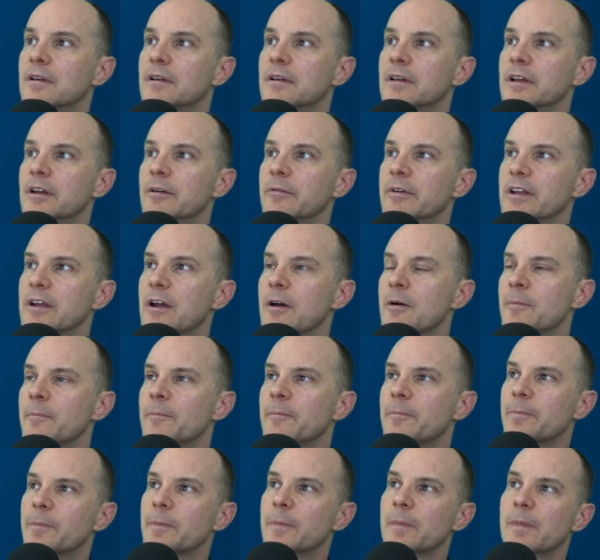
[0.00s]
There we go.
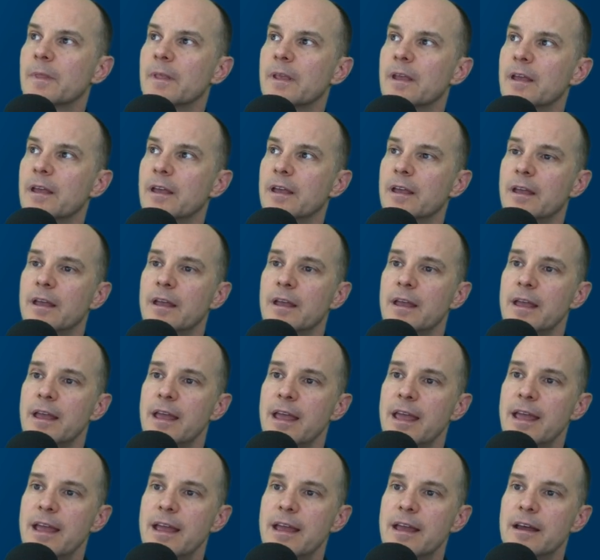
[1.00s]

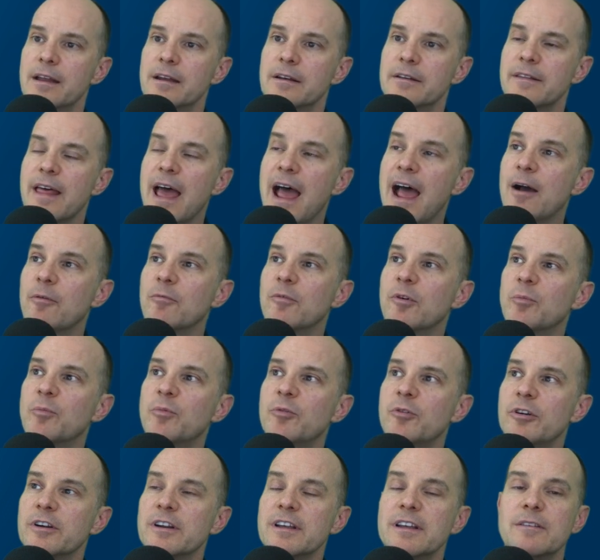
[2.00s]
And that will
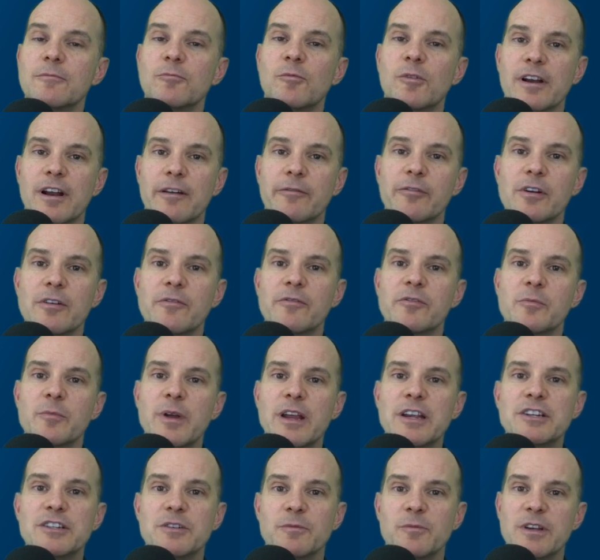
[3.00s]
put in whatever
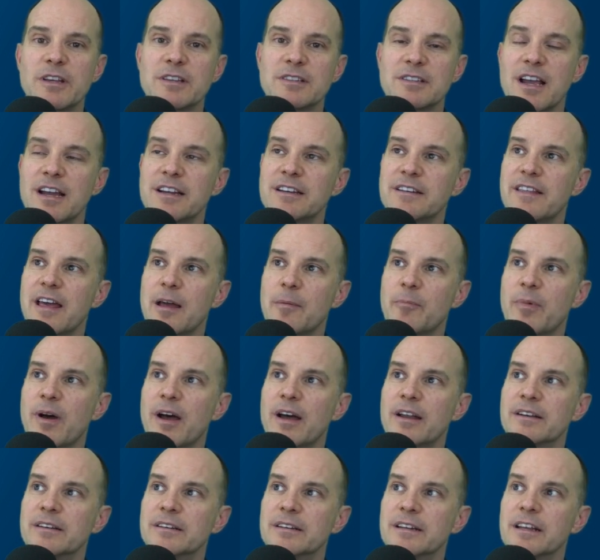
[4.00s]
information we assign to that
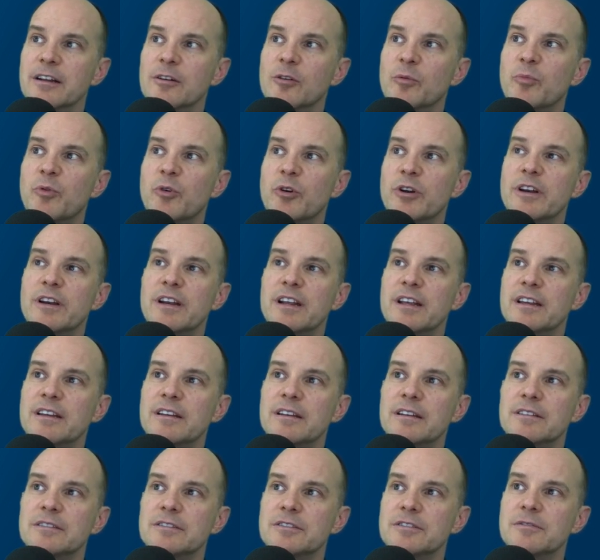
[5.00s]
button, it'll put it
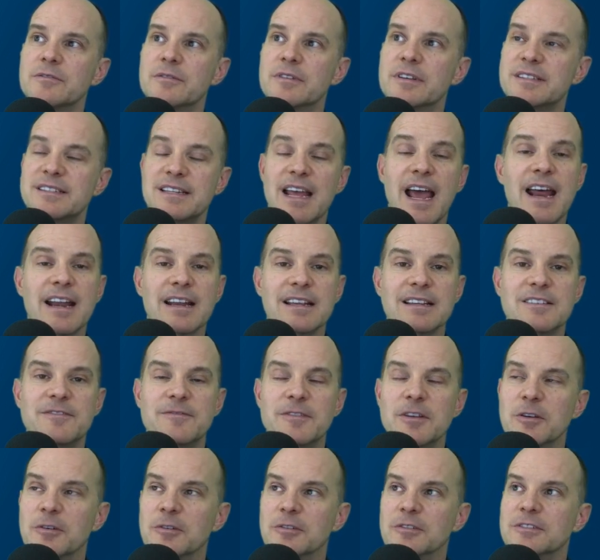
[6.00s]
into the status
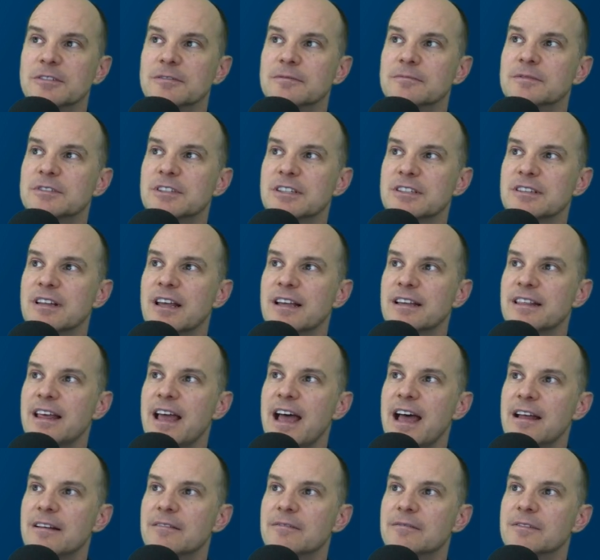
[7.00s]
field, just like
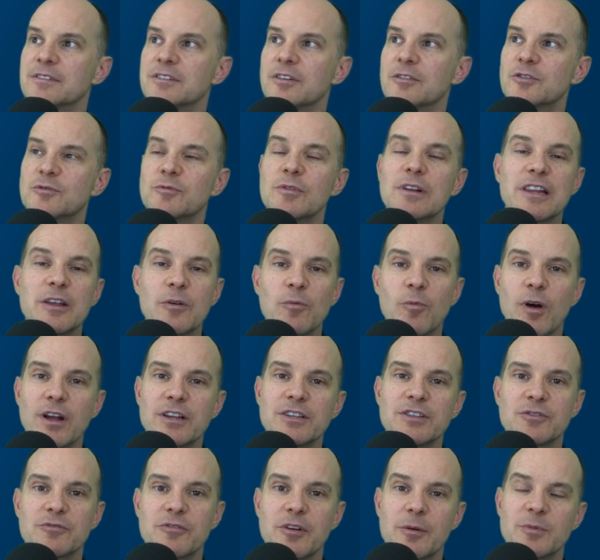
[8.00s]
that. So it's really
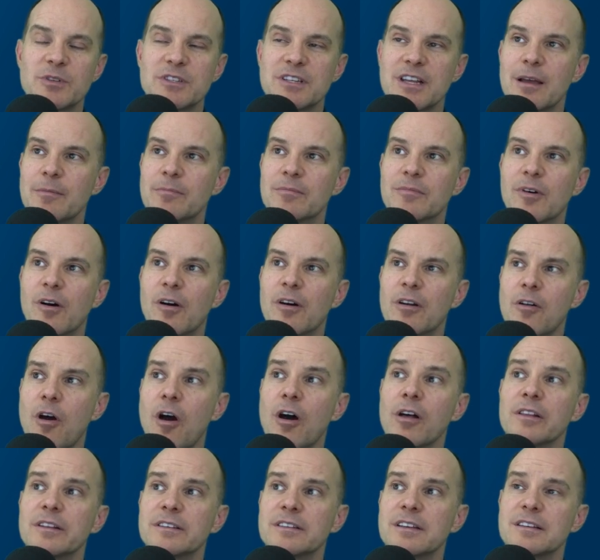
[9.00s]
one script step, and
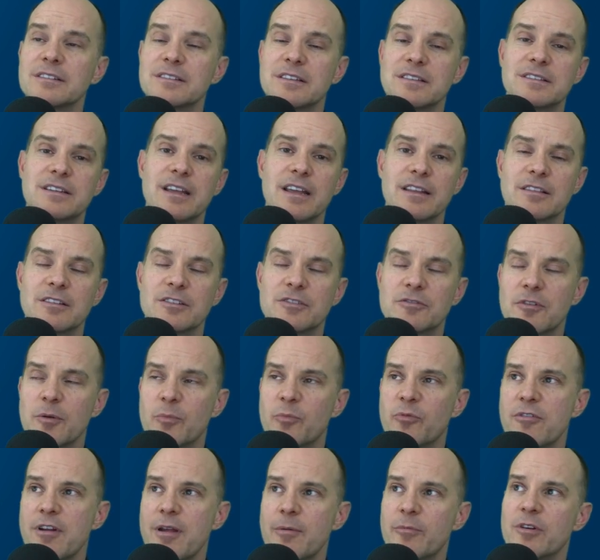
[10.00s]
all it does is get the
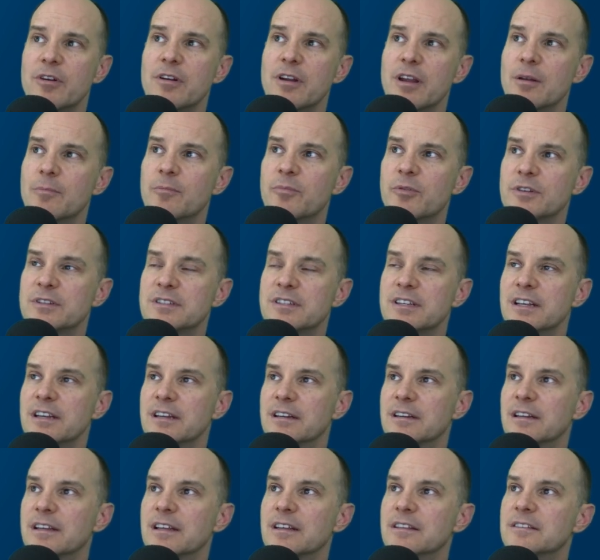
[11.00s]
script parameter and puts
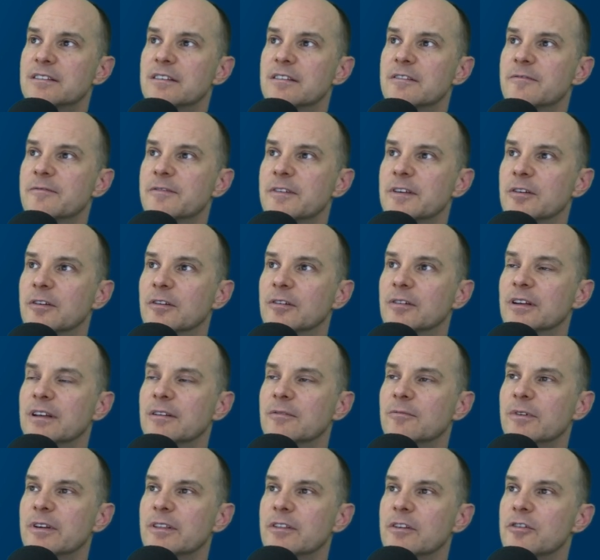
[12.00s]
it into the field
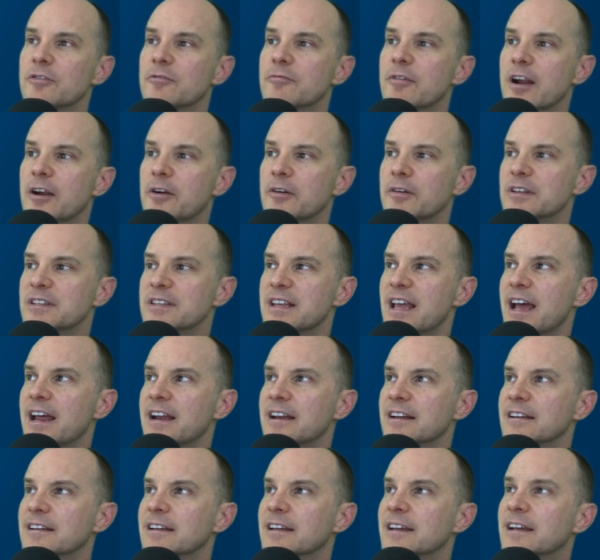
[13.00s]
when the new record is
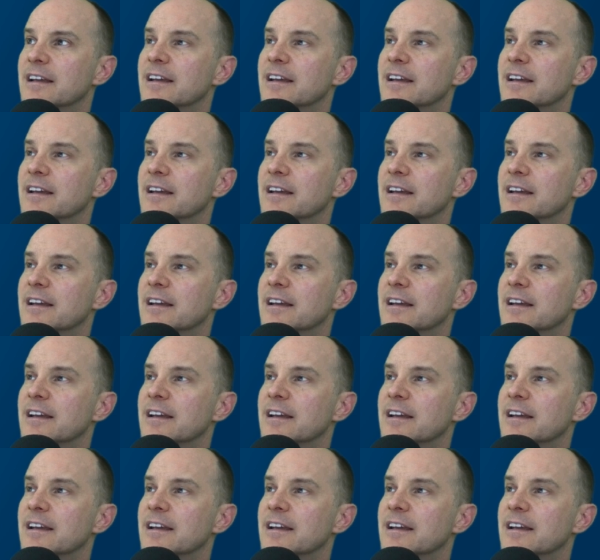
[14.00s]
added.